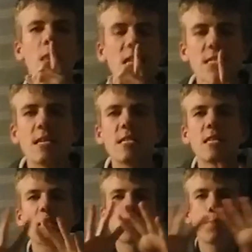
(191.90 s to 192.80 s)
This
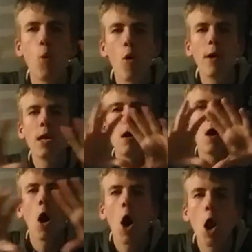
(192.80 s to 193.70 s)
is a
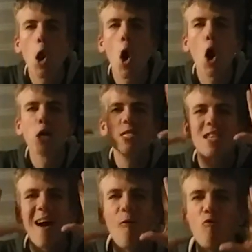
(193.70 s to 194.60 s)
spoiler
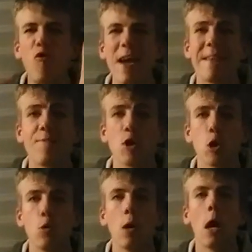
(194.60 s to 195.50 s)
alert
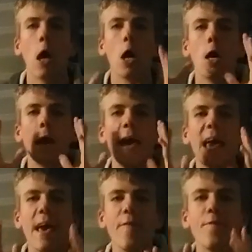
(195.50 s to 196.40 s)
review.
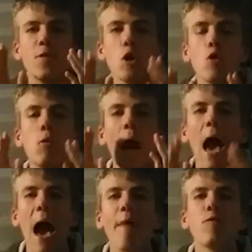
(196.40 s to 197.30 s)
If you
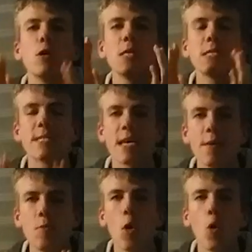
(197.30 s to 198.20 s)
haven't
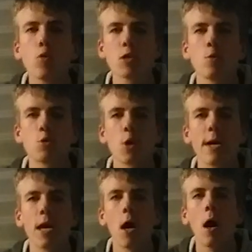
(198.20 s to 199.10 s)
seen the autumn
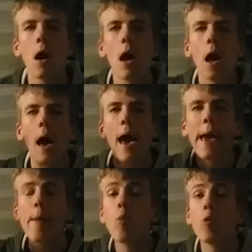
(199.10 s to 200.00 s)
trailer,
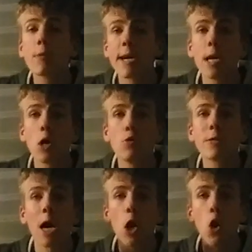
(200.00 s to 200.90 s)
it will
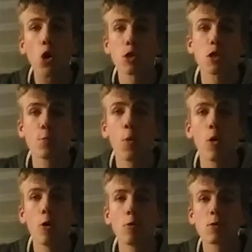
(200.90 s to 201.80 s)
collude a lot of
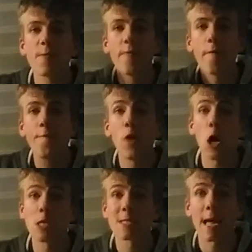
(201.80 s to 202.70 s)
spoils for
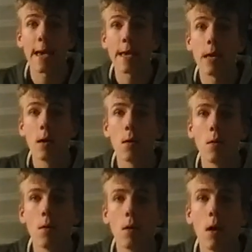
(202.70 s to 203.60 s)
Thursday
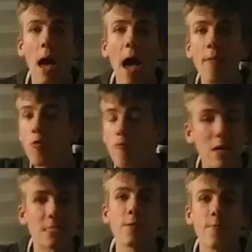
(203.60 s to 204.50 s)
and the
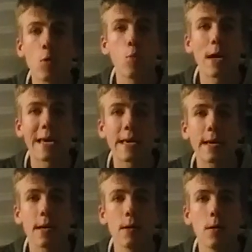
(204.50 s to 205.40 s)
rest of the
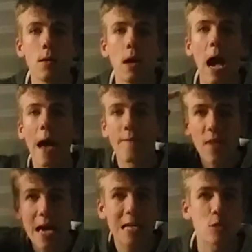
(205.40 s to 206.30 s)
week
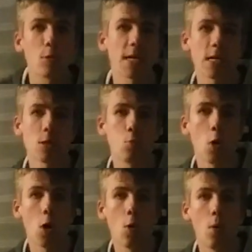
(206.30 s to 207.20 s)
and next week as
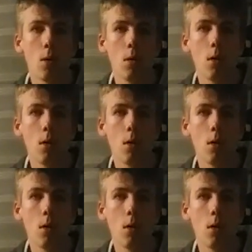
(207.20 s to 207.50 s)
well.